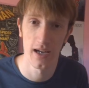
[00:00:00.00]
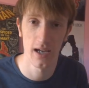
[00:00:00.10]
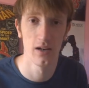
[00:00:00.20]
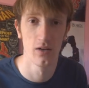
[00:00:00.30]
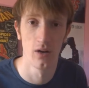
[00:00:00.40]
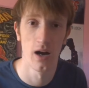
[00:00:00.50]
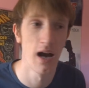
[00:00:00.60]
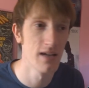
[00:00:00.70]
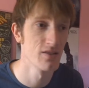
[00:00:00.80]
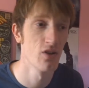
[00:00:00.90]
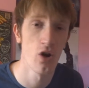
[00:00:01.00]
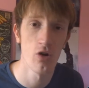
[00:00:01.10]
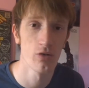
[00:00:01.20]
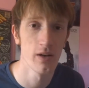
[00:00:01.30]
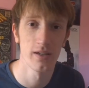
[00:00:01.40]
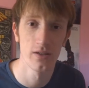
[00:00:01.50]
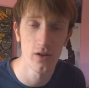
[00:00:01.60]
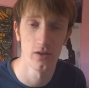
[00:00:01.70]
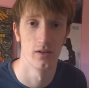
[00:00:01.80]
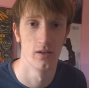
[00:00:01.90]
Halo hasn't already
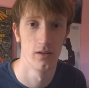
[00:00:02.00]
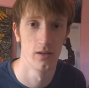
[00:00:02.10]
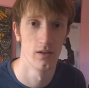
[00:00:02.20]
done?